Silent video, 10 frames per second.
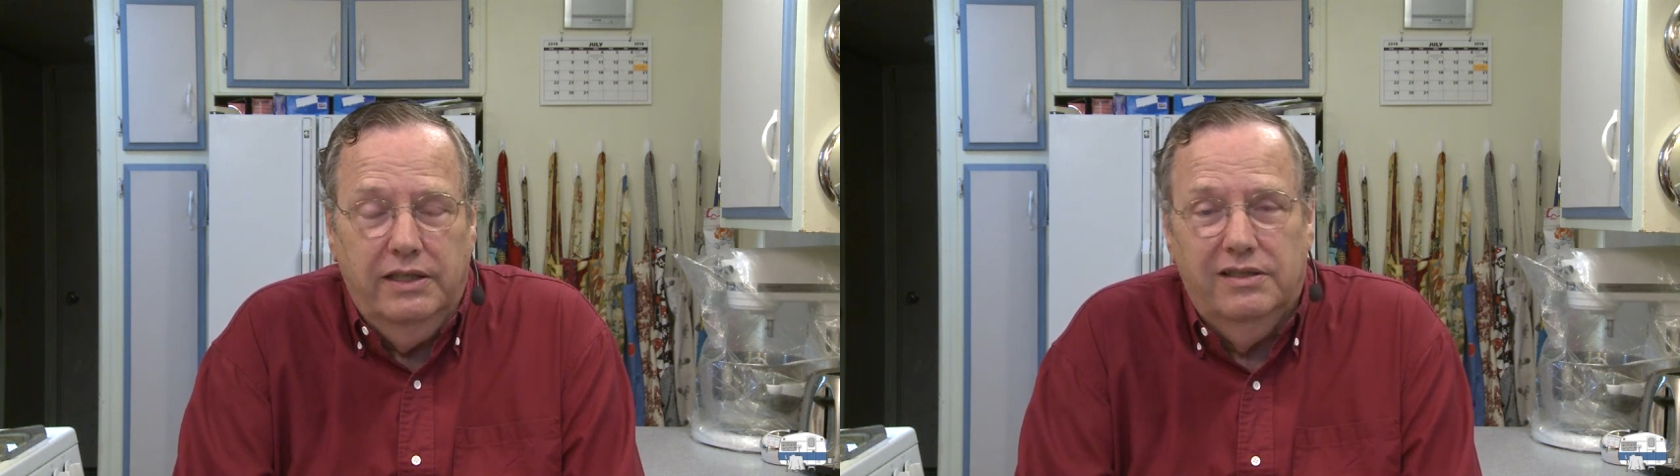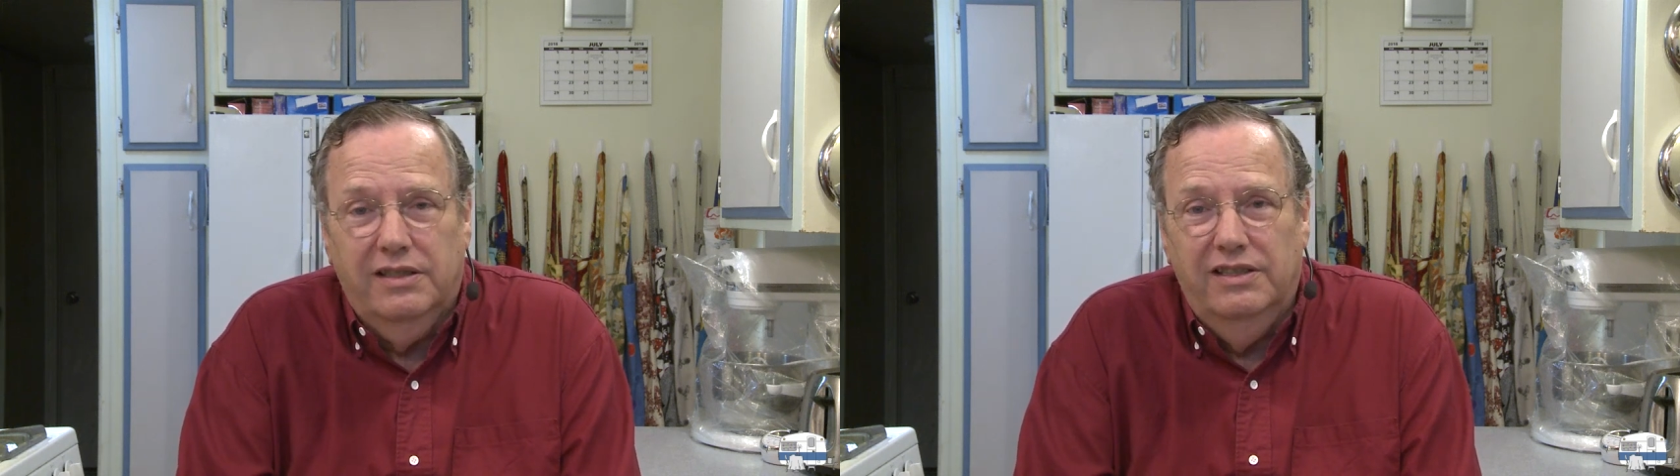
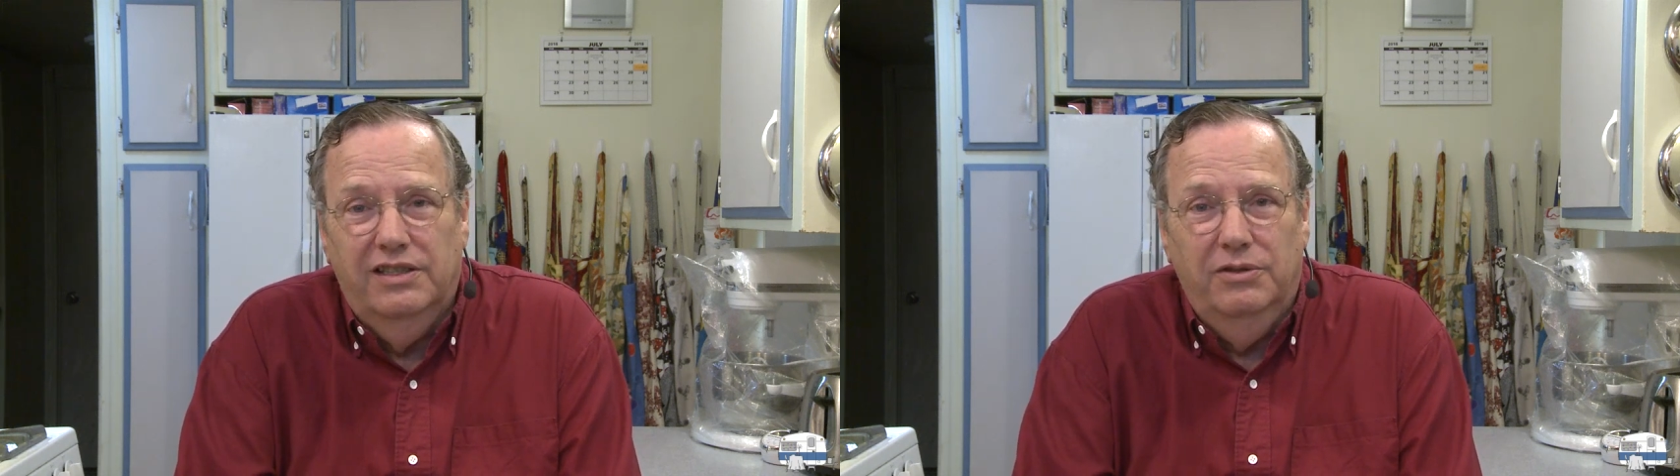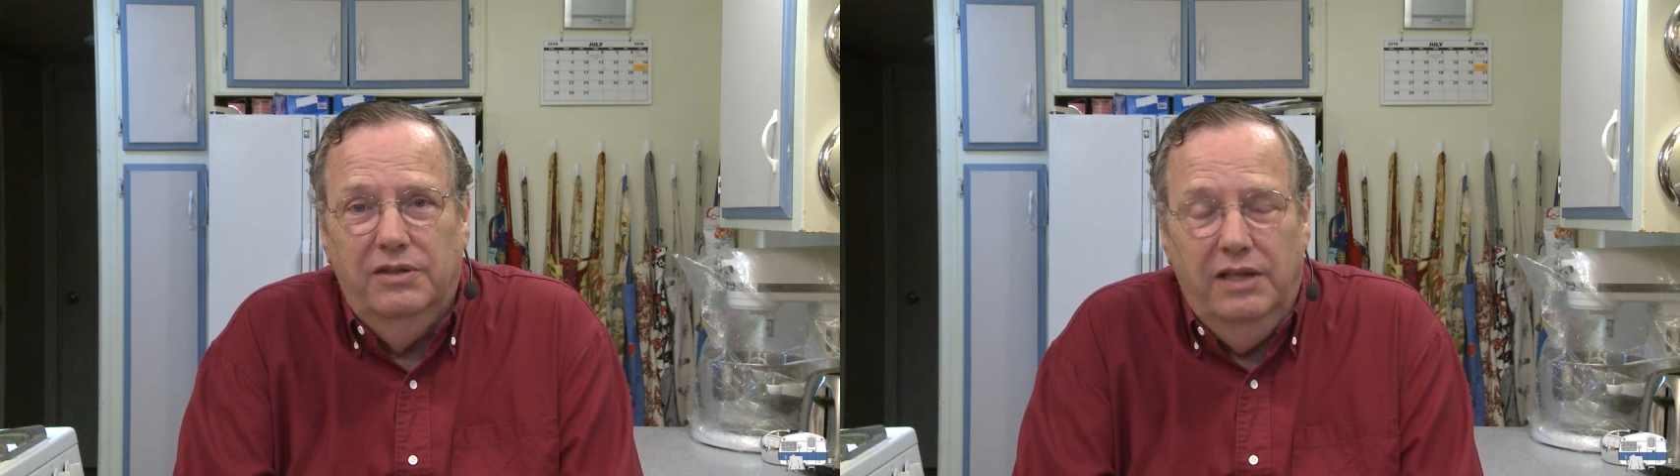It's
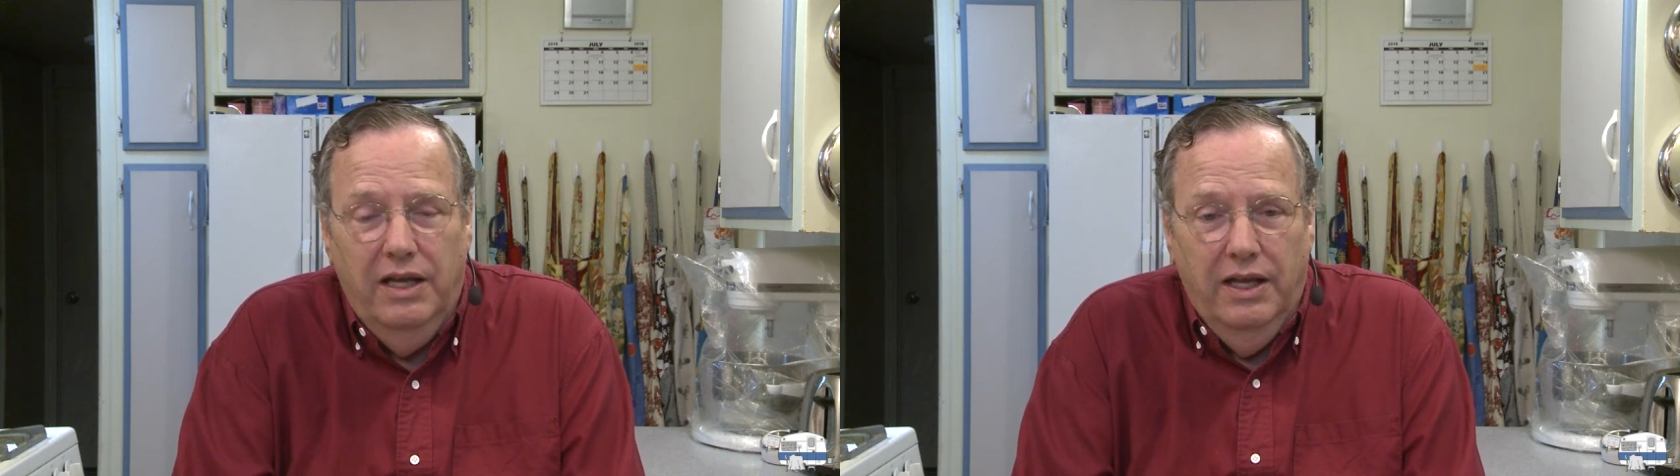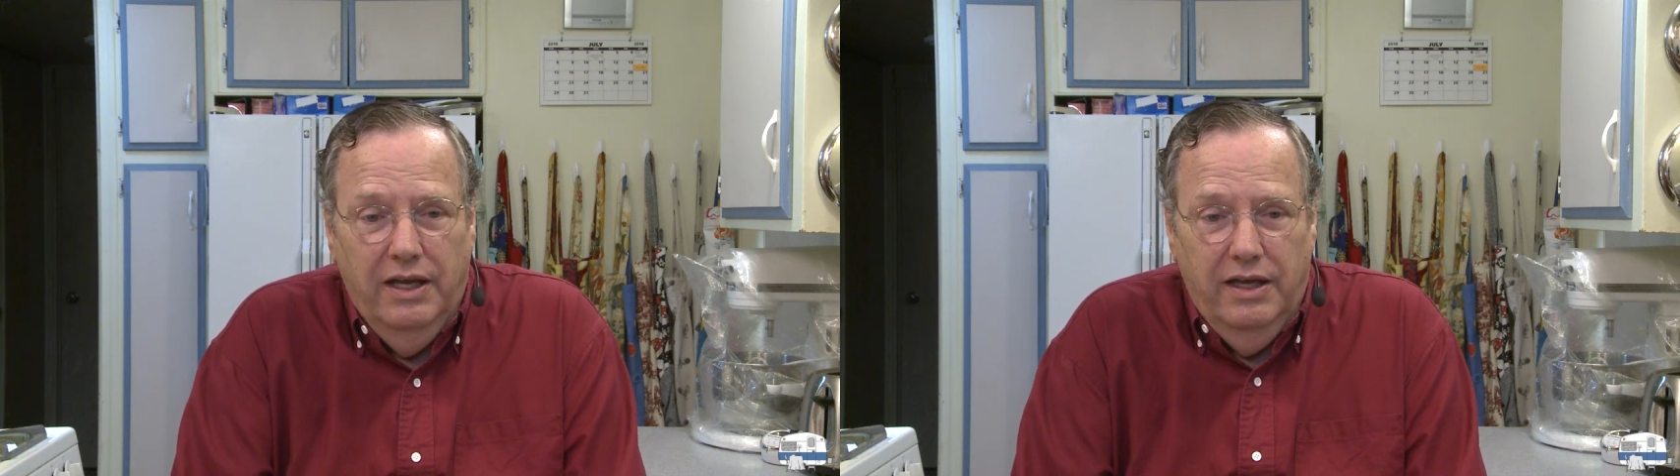considered
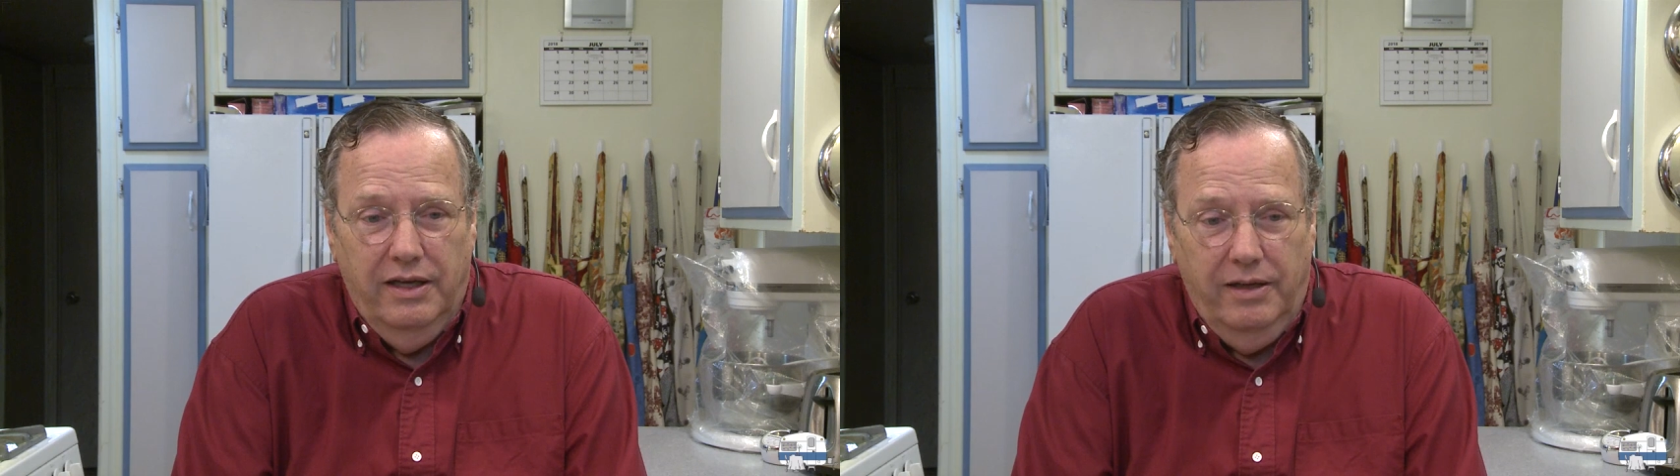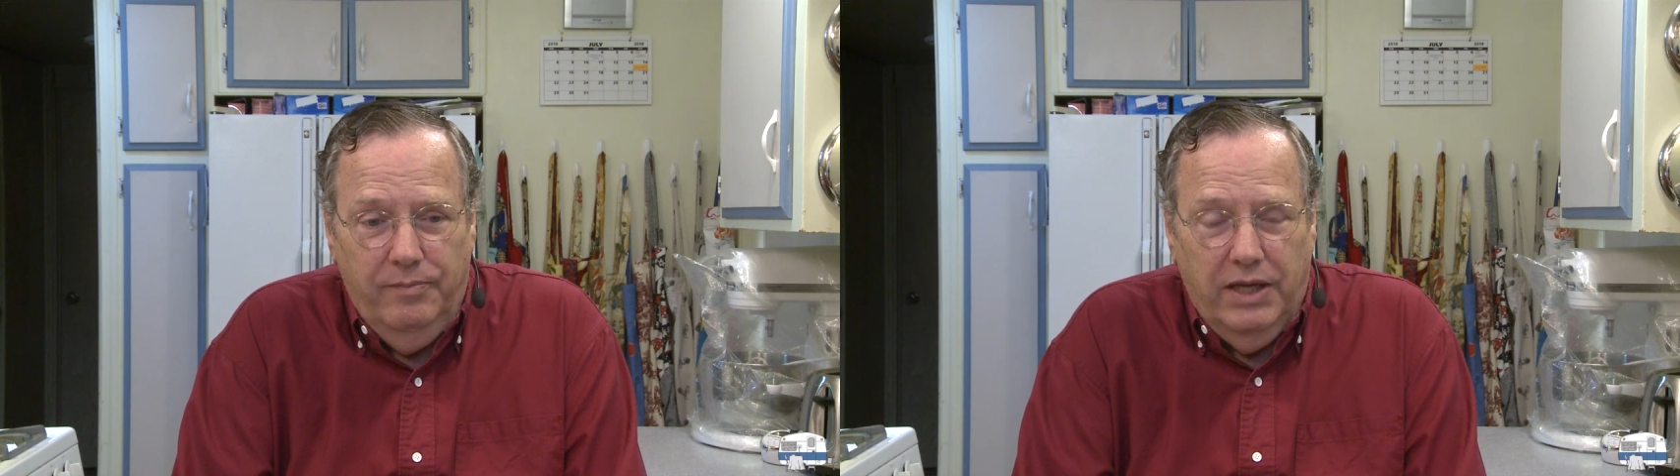
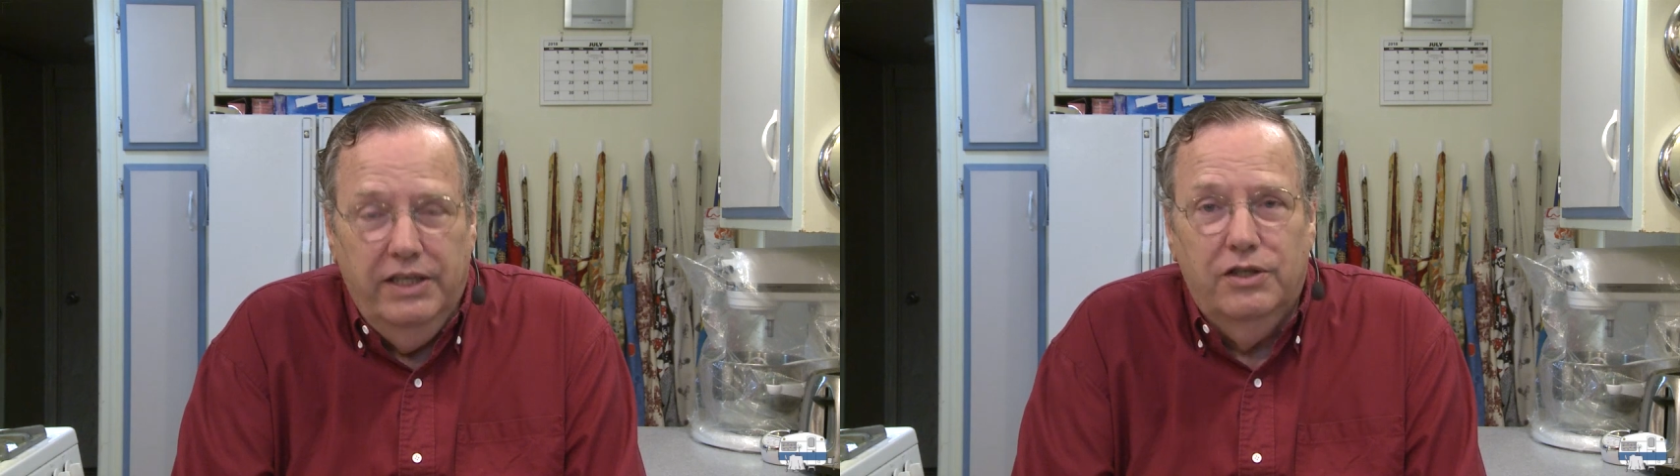an